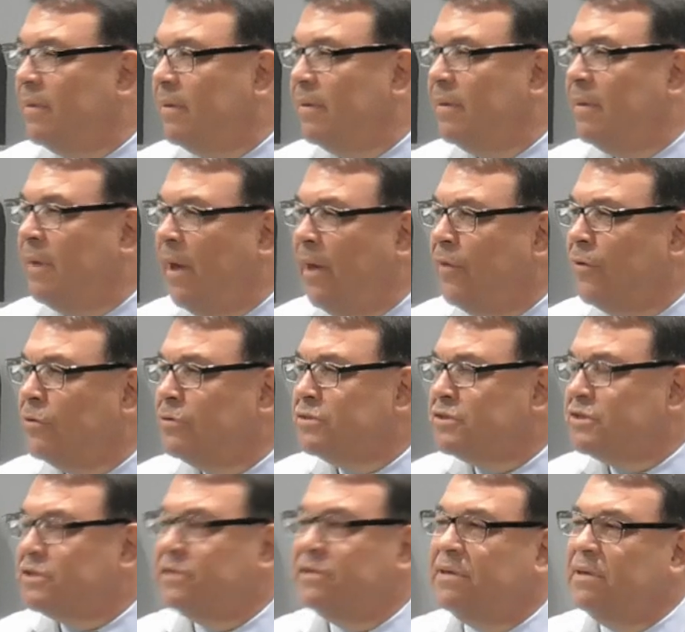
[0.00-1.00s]

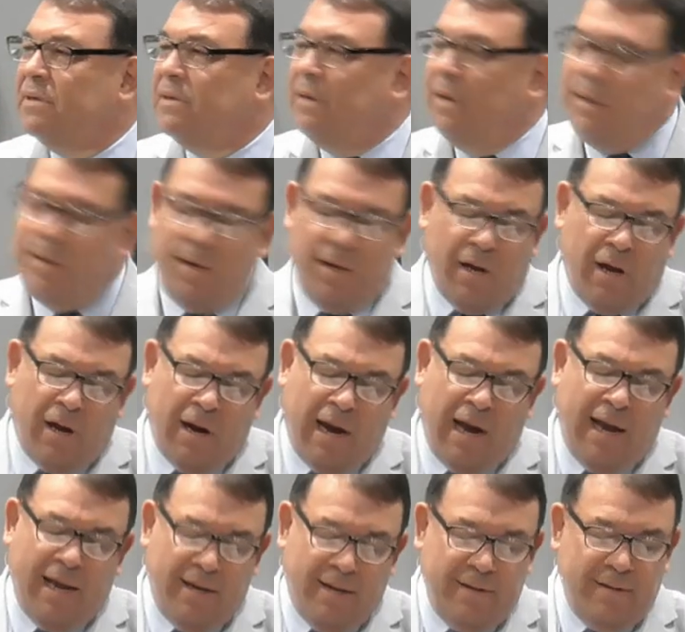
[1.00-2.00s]
Others, all
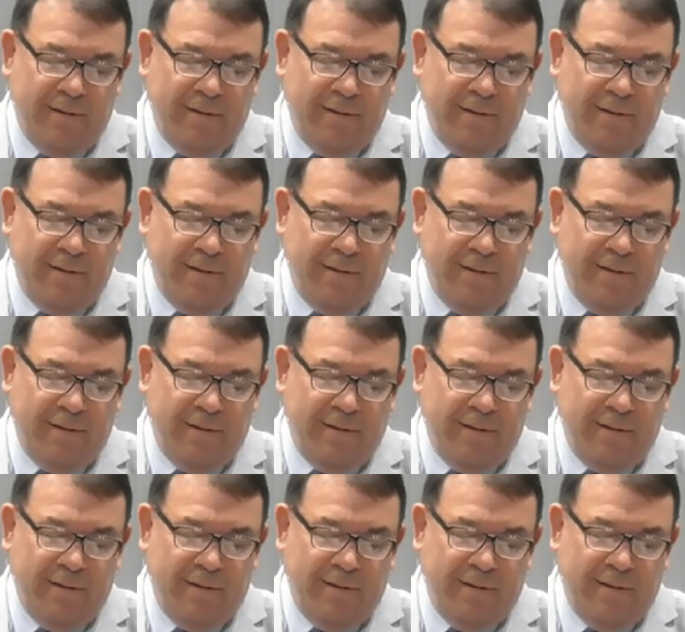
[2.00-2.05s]
right,